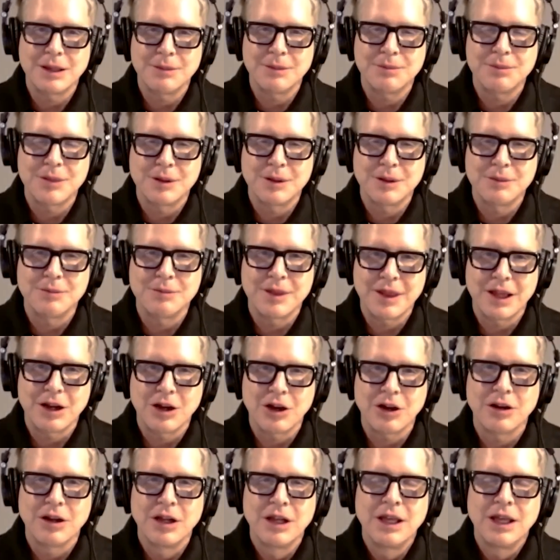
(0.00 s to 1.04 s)
keep them
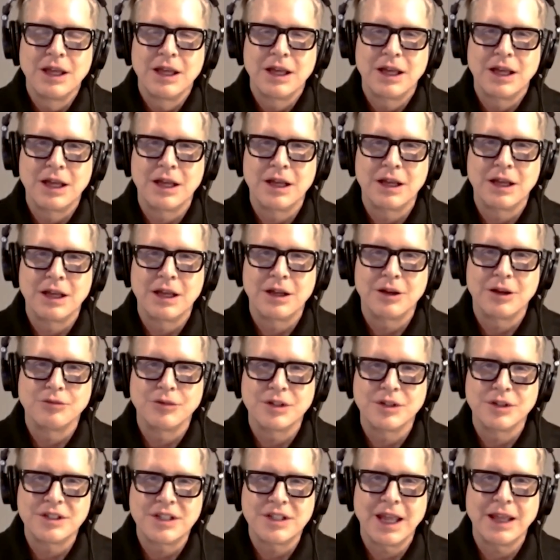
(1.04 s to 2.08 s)
there, uh,
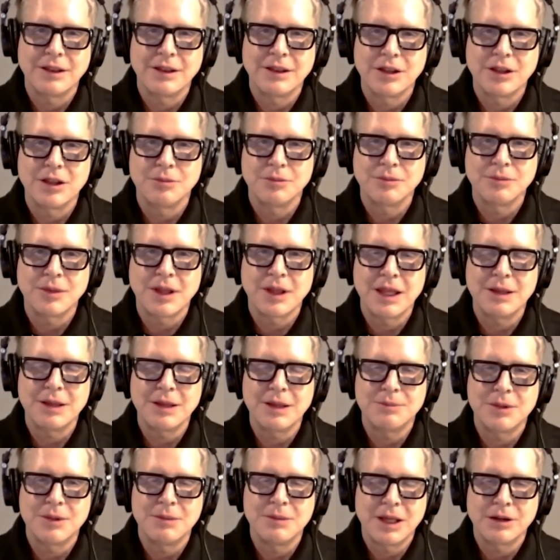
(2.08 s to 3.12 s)
retain them, keep
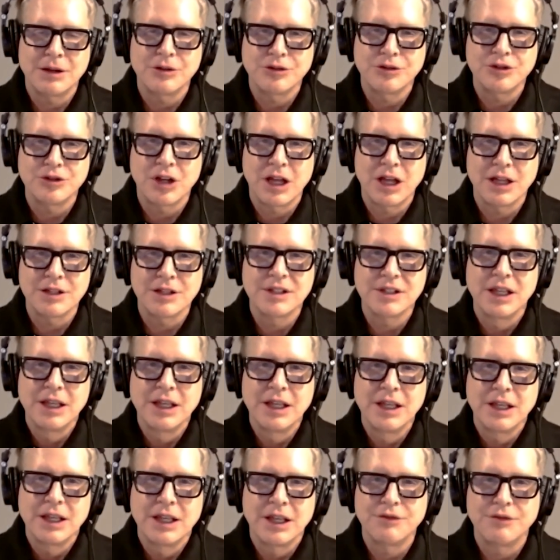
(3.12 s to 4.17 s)
them energized,
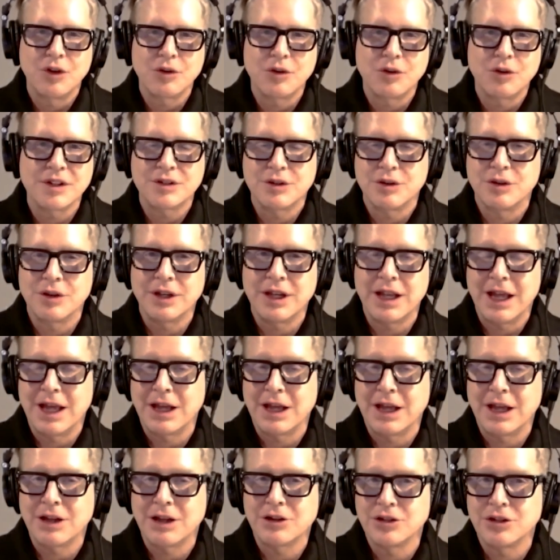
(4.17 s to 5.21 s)
and focused on
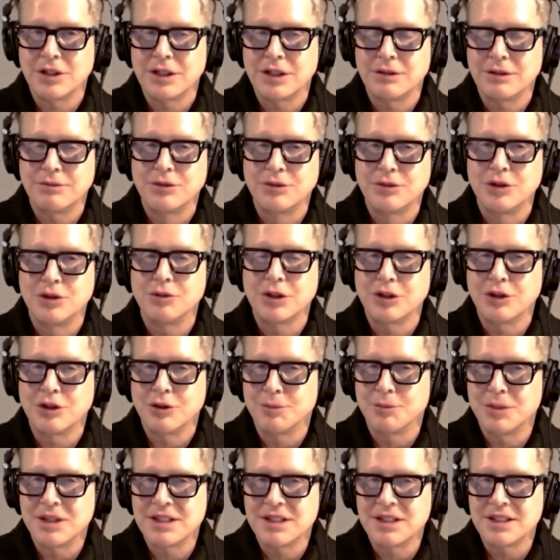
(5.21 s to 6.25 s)
actually doing
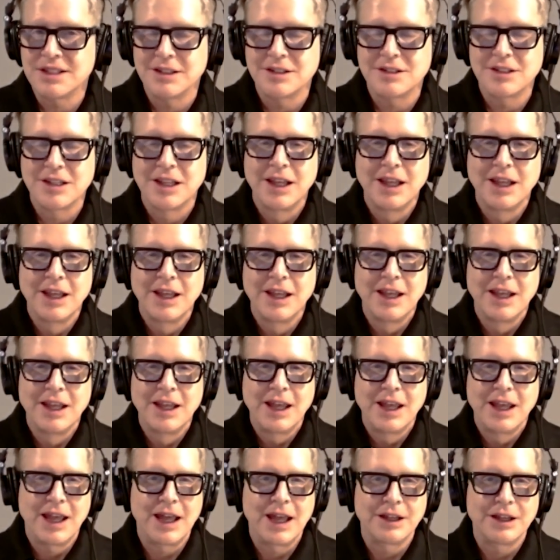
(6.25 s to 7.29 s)
your business
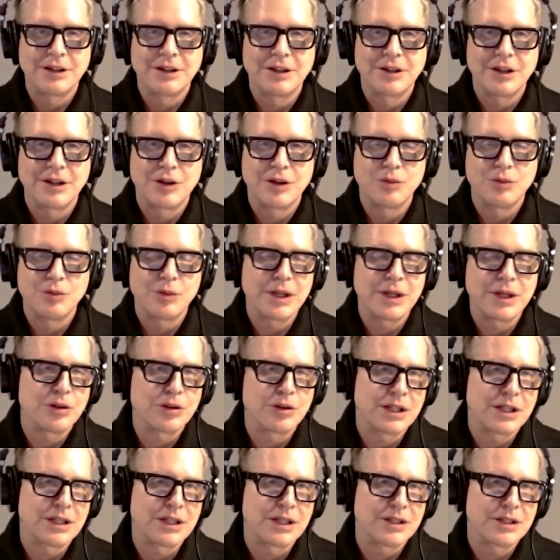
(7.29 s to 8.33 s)
and and we
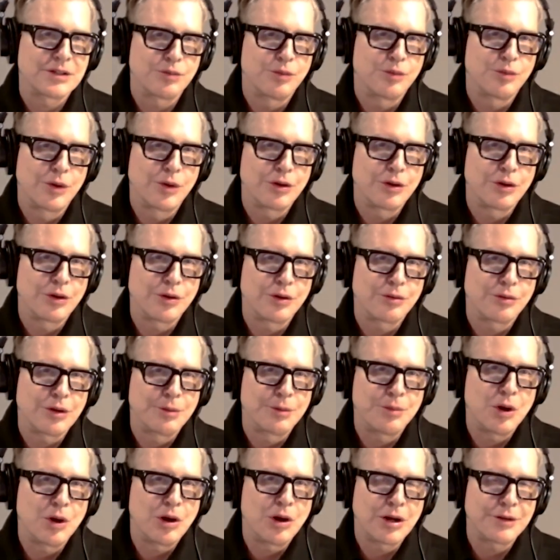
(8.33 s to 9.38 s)
look at it as we're
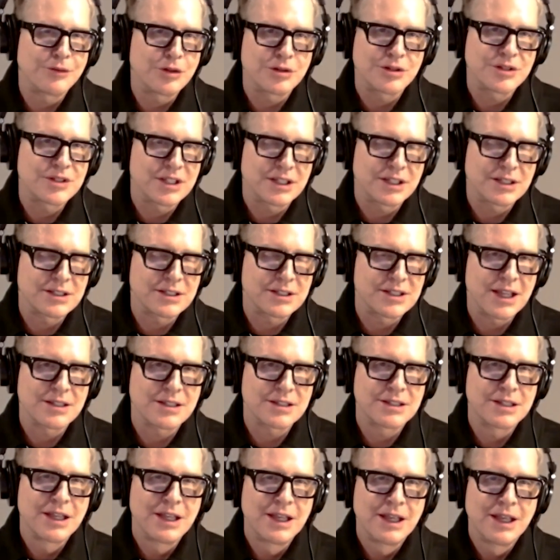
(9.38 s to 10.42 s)
a part of your
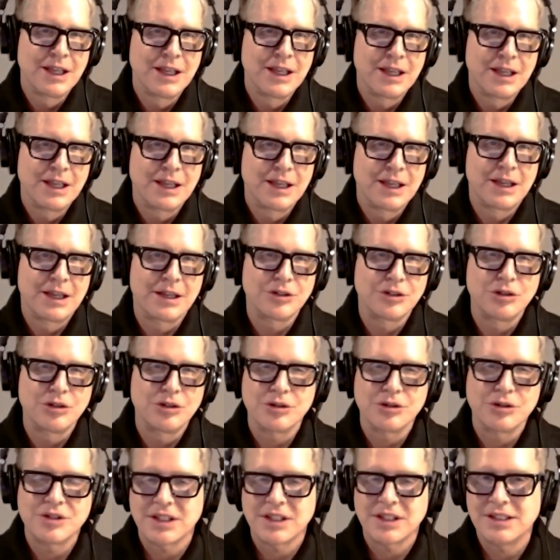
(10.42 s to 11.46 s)
success. Uh,
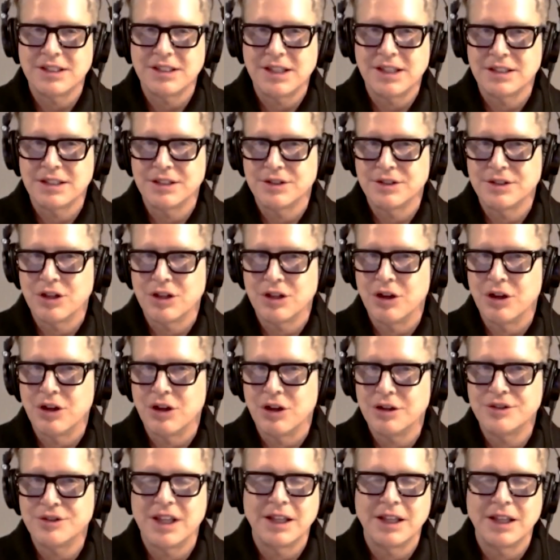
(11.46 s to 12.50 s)
your success is
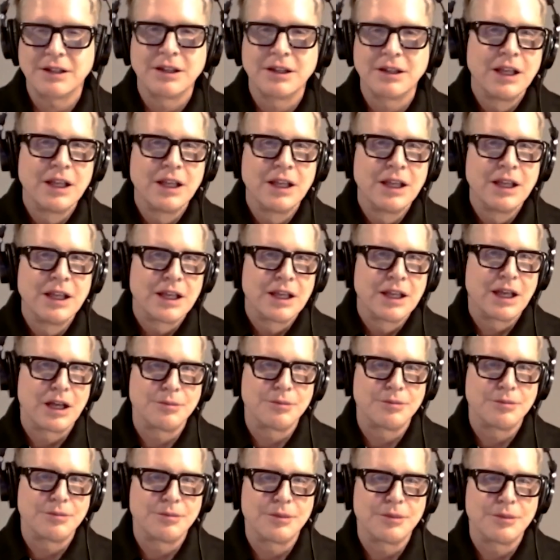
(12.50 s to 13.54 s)
ours, and
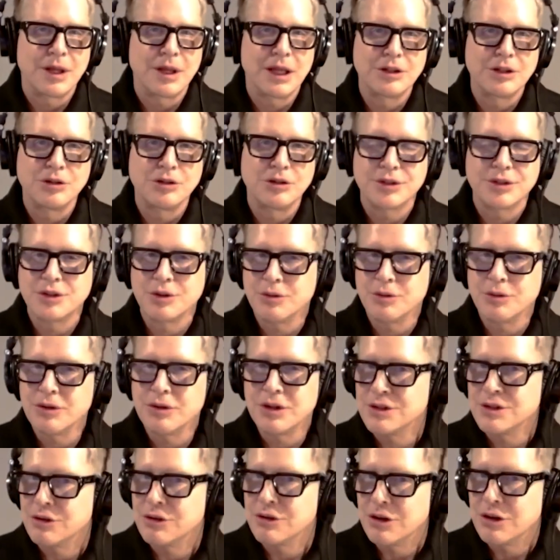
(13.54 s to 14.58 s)
um, and your
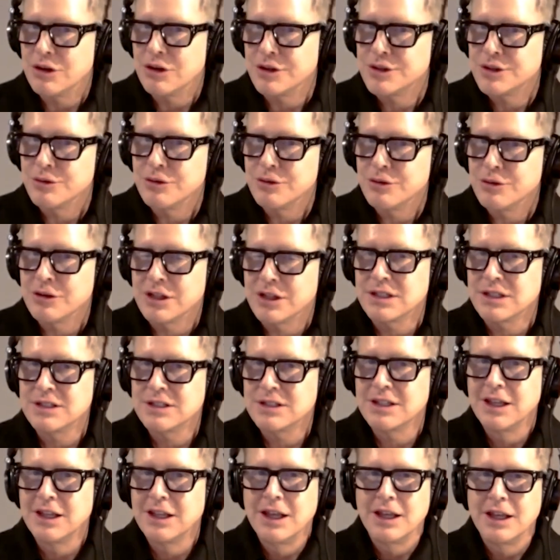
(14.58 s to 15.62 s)
stories are our
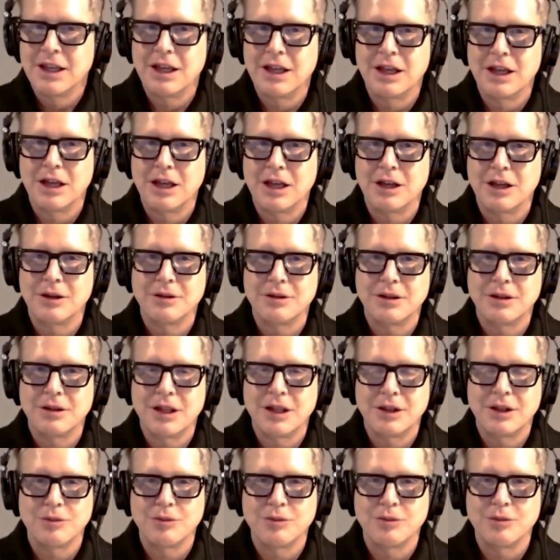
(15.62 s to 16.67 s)
stories, uh,
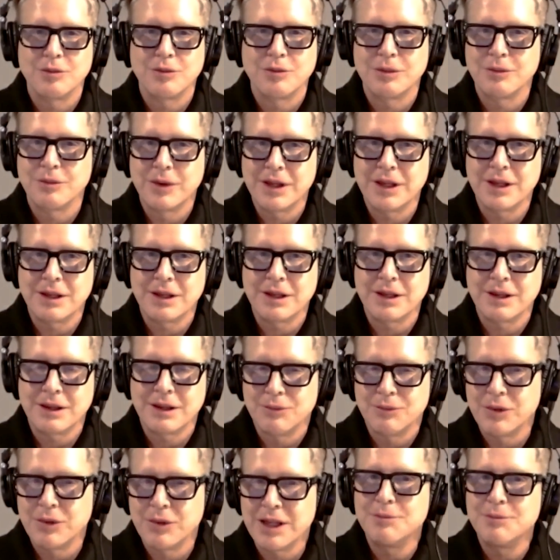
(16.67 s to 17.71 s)
and we
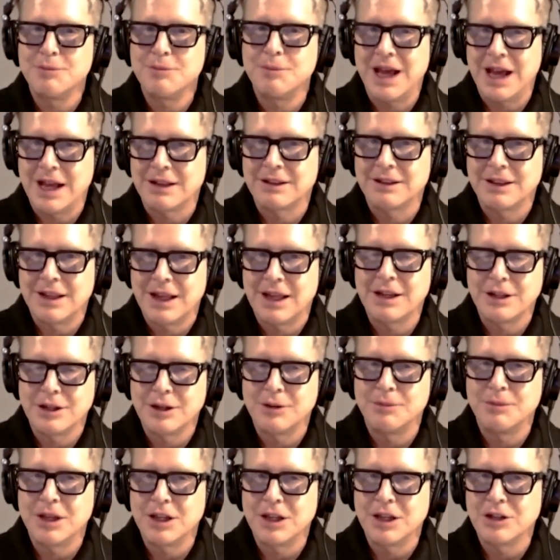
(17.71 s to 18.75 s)
we impact that
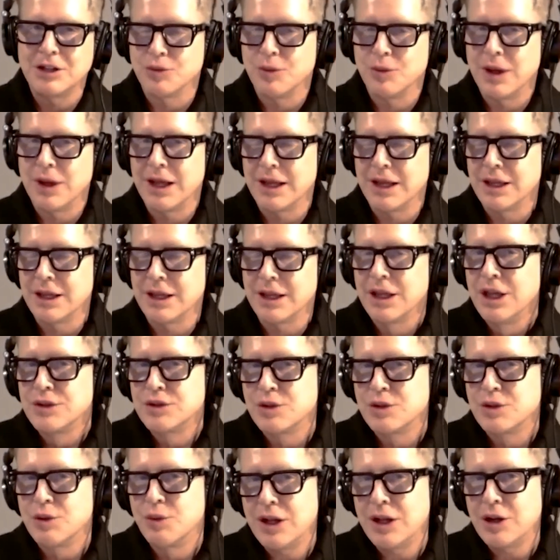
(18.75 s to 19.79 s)
in a major way.
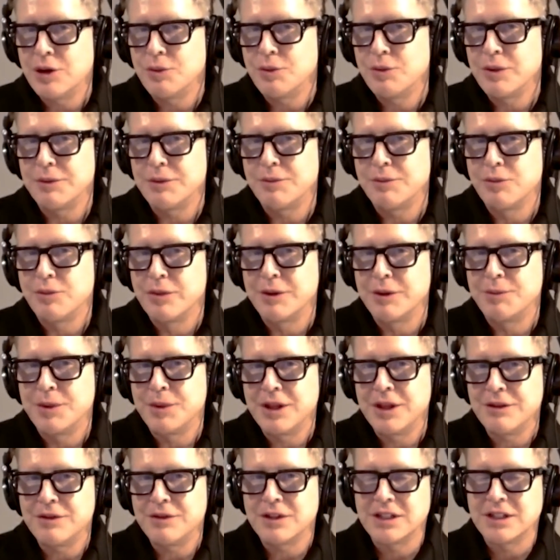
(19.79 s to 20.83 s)
So why don't we we
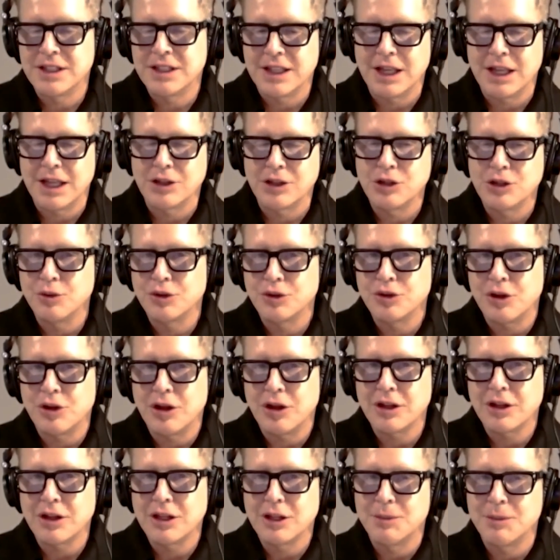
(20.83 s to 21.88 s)
pivot to that? You were
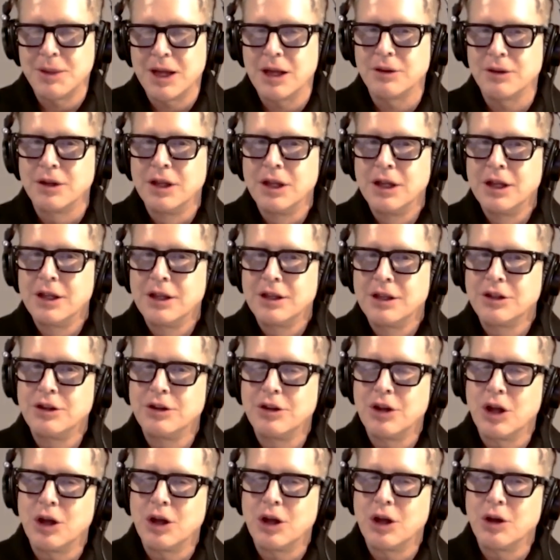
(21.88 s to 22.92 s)
talking about
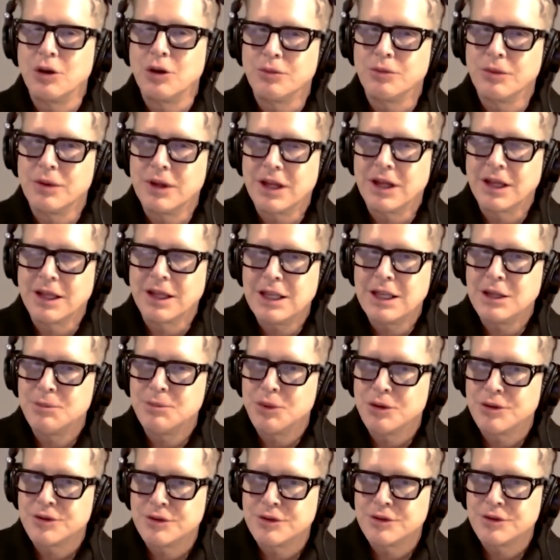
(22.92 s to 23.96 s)
you know a key
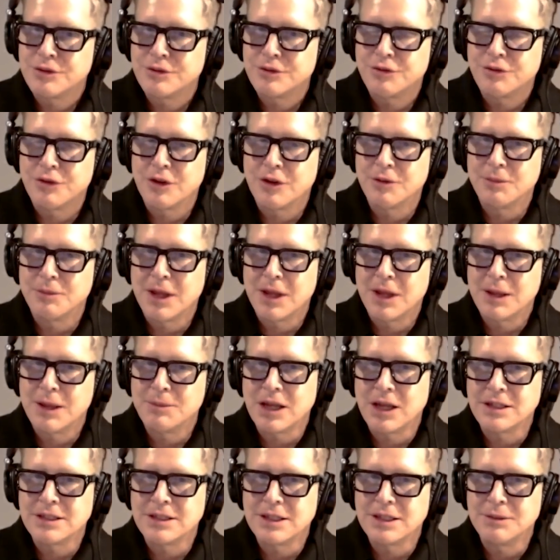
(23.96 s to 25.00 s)
person from
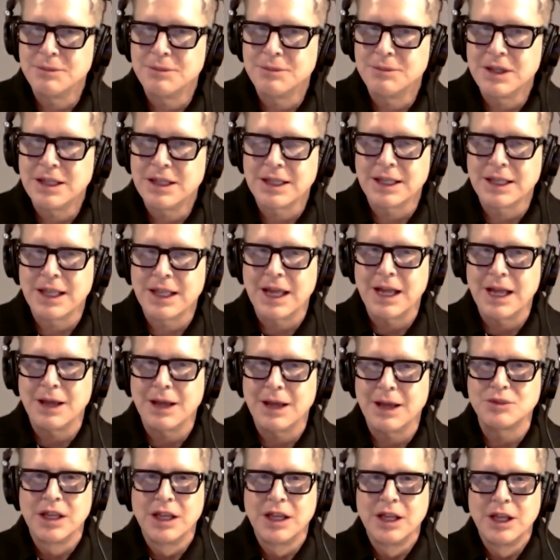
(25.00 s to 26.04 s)
MIT Media
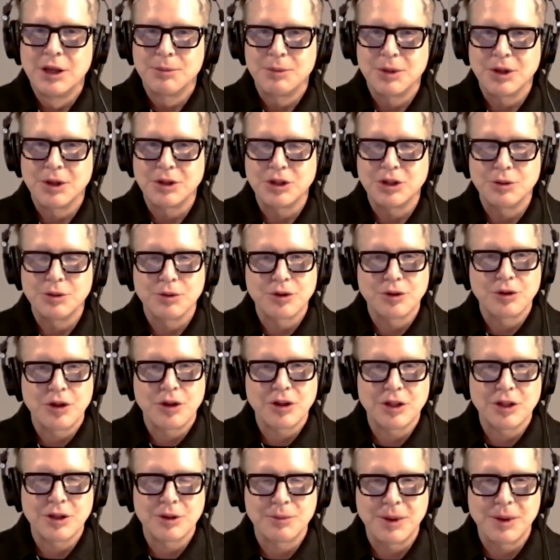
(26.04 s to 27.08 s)
Labs, but you were
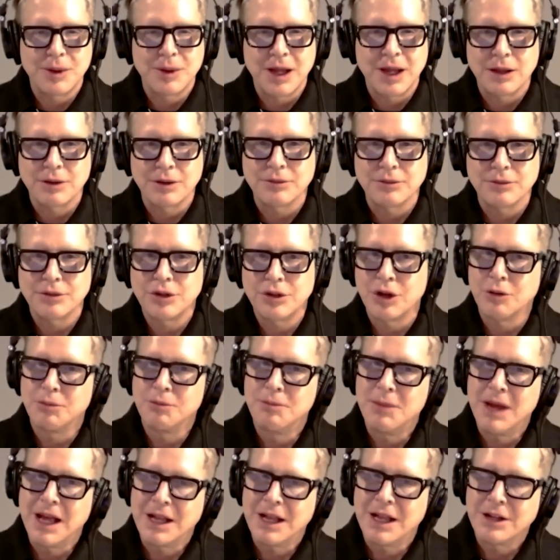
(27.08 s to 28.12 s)
talking about you
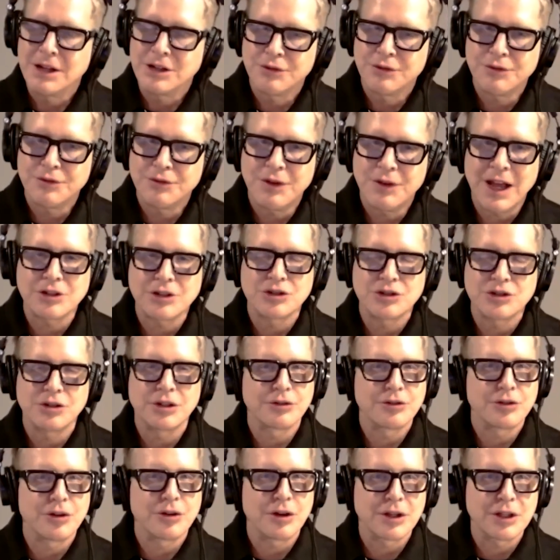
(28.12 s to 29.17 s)
know
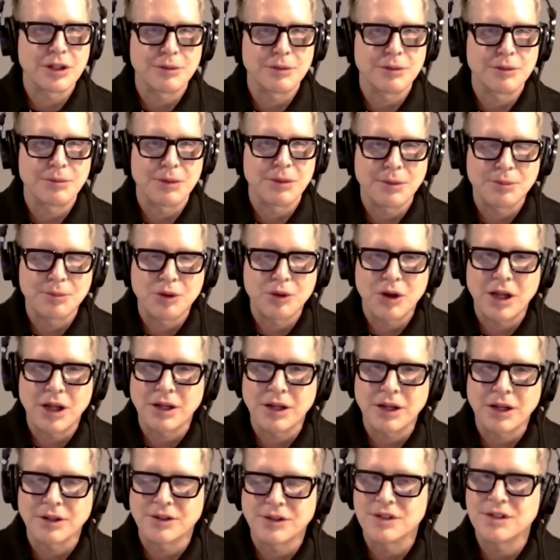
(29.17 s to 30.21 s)
manufacturing, you're talking about
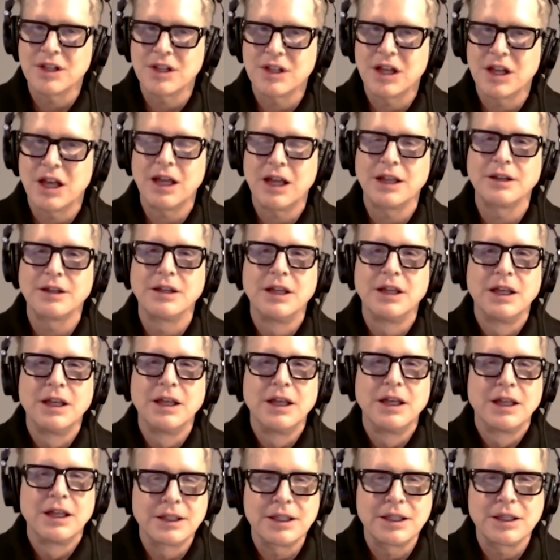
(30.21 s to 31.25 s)
product design,
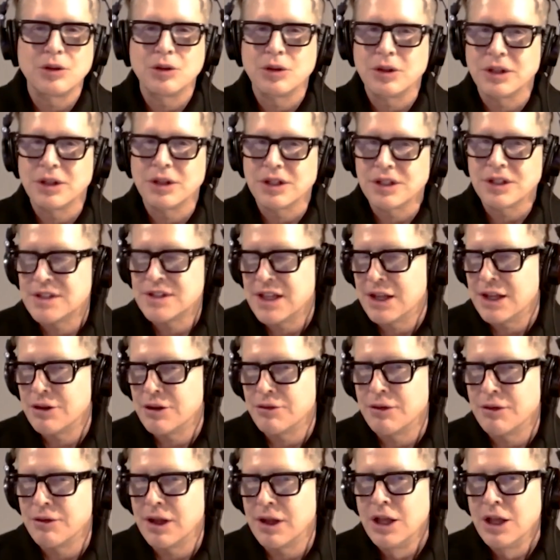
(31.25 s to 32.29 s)
legal,
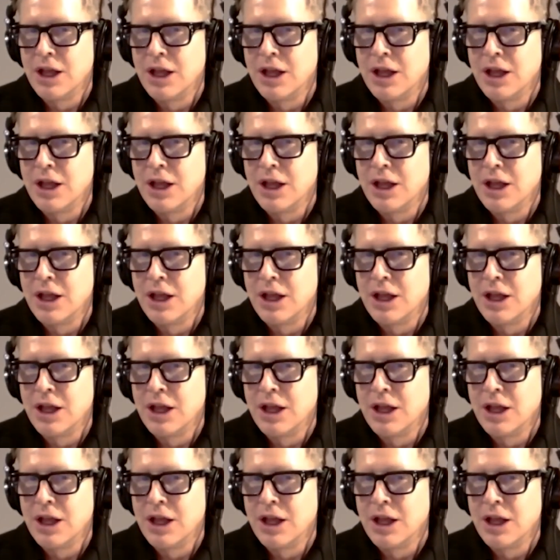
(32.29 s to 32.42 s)
etc.